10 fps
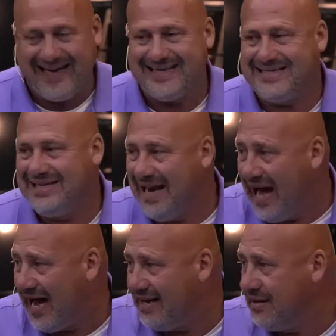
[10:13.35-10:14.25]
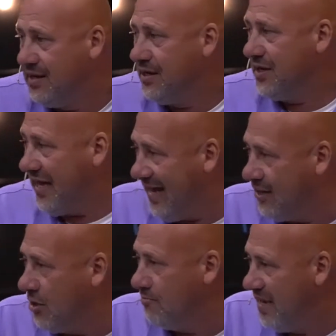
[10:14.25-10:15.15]
is not
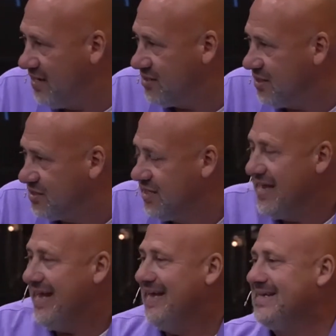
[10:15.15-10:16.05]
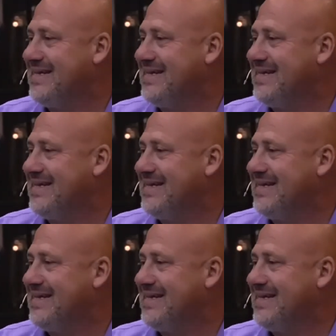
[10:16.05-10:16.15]
kingdom business is